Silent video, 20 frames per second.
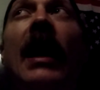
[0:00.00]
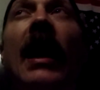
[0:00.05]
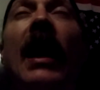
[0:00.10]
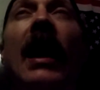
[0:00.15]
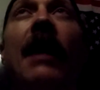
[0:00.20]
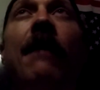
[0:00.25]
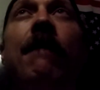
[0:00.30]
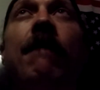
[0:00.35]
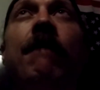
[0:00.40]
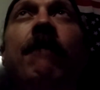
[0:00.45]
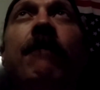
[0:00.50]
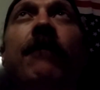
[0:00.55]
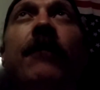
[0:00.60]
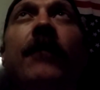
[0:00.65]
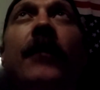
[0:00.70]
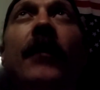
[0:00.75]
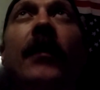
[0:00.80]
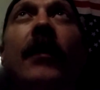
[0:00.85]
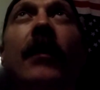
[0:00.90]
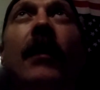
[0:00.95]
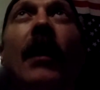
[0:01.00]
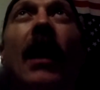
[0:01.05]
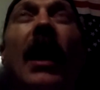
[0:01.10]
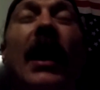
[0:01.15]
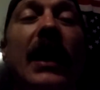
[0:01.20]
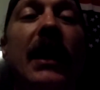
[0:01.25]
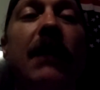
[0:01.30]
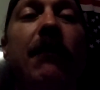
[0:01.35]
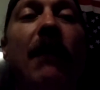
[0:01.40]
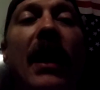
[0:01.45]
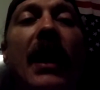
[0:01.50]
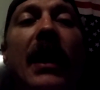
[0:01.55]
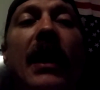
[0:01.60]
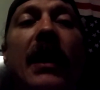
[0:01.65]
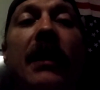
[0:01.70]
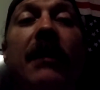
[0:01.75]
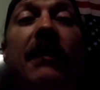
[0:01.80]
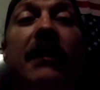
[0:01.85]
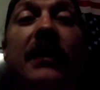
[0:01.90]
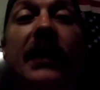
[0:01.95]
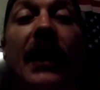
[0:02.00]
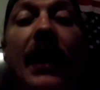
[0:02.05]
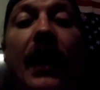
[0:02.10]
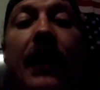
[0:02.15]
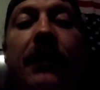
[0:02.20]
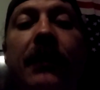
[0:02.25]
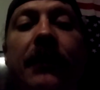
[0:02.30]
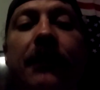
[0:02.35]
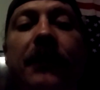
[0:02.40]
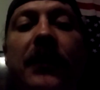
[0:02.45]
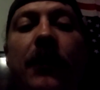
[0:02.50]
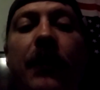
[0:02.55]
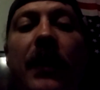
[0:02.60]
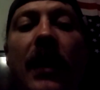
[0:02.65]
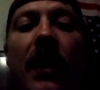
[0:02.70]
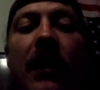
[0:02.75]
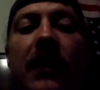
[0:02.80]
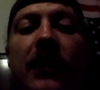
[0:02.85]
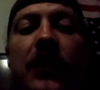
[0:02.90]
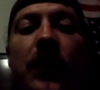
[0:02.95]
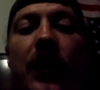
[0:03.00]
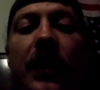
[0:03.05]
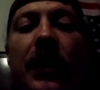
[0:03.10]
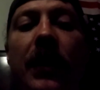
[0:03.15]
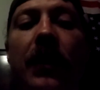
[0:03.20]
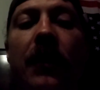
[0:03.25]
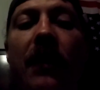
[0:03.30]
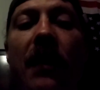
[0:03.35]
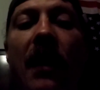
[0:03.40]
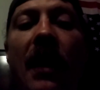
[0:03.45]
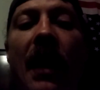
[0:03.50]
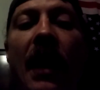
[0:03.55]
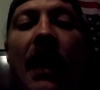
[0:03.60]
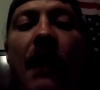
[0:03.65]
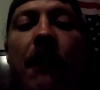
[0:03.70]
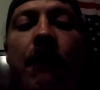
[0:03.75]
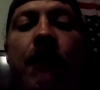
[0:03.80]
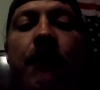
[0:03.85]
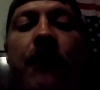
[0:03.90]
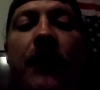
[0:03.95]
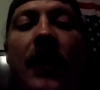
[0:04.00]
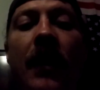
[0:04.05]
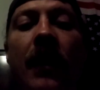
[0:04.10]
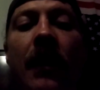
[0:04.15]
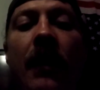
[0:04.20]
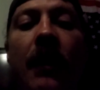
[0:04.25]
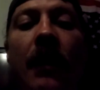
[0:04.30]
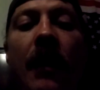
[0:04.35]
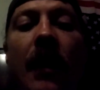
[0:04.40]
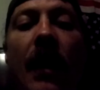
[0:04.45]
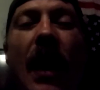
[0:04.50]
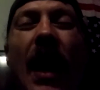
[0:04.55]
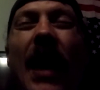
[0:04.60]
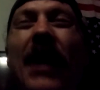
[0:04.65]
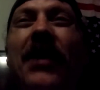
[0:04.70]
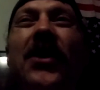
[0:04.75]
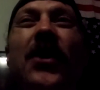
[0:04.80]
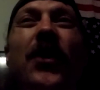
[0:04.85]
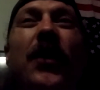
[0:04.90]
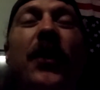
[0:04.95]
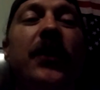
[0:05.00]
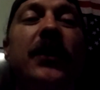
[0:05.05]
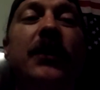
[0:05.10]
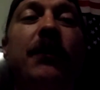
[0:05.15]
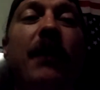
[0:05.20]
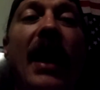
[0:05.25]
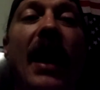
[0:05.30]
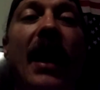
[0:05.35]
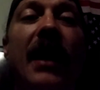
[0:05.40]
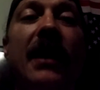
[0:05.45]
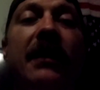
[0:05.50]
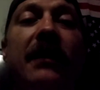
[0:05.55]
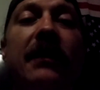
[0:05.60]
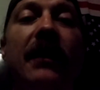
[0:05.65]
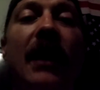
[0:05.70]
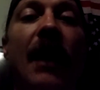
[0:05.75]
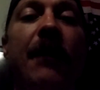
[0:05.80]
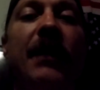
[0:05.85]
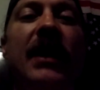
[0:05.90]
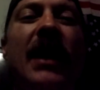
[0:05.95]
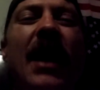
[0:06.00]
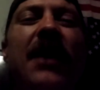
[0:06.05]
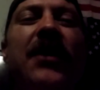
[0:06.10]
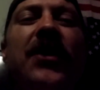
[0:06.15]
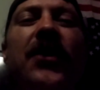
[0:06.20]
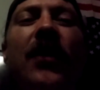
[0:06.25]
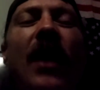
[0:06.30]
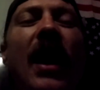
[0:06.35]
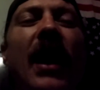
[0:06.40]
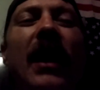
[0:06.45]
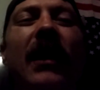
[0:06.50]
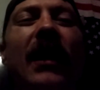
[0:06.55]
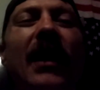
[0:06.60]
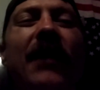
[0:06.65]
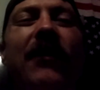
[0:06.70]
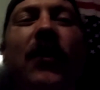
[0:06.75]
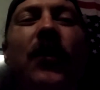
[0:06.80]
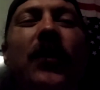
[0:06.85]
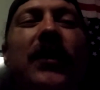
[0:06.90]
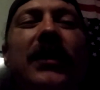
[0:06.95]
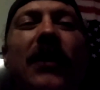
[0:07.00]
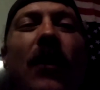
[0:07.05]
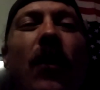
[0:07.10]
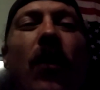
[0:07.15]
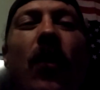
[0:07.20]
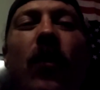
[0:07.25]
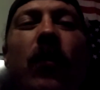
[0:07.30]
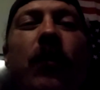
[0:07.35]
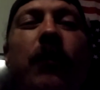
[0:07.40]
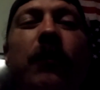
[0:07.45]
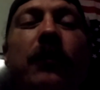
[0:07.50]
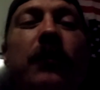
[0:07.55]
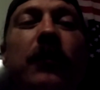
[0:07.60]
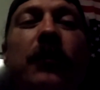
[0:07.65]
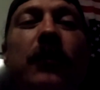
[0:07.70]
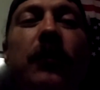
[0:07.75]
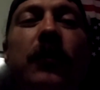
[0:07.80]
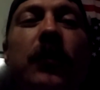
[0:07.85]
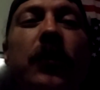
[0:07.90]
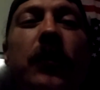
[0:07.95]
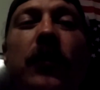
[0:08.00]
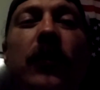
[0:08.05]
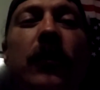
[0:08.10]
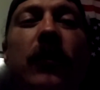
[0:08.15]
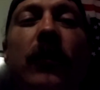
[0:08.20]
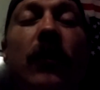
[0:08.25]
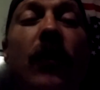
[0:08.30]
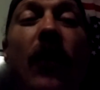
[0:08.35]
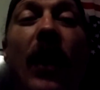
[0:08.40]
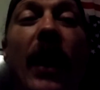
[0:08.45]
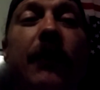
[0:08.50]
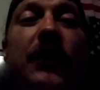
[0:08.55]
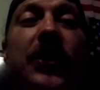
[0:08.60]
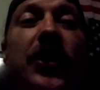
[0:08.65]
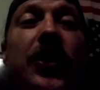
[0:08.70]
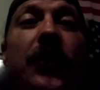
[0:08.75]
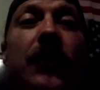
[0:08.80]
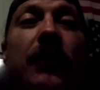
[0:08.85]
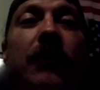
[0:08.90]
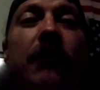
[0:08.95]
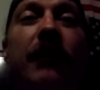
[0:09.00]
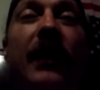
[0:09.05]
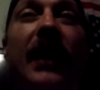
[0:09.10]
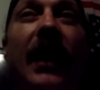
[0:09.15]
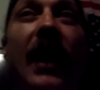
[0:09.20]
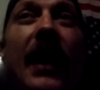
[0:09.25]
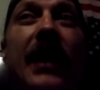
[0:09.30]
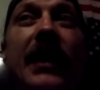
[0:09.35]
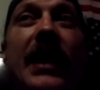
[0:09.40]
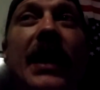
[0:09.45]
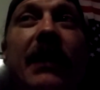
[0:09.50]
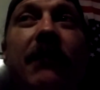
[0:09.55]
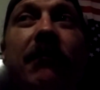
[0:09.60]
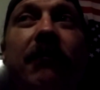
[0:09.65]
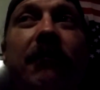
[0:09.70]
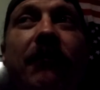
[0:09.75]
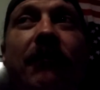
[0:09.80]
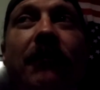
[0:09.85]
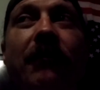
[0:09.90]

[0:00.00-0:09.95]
I hid my head in the sand, to be honest with you. I knew it was bad. I mean, I knew 9/11 was a whole crapshoot, but I didn't